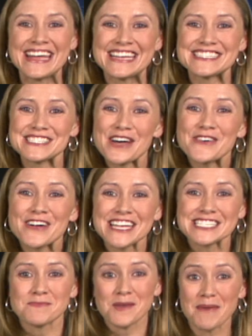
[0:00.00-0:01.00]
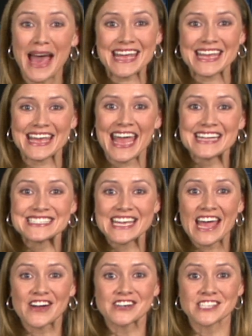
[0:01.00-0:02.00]
It's so great to be back at
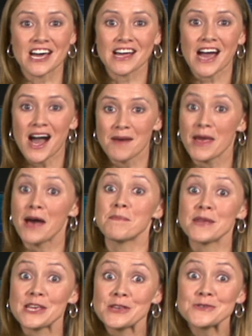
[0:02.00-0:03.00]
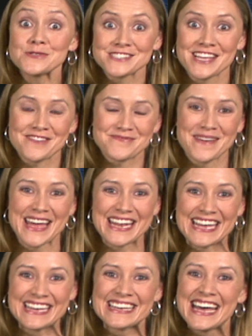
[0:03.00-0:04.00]
KTAR.com helping you save
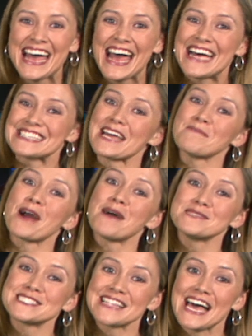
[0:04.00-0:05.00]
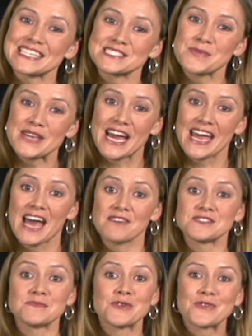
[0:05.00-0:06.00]
money. As I promised last week, I have
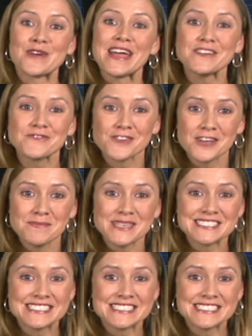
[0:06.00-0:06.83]
some great freebies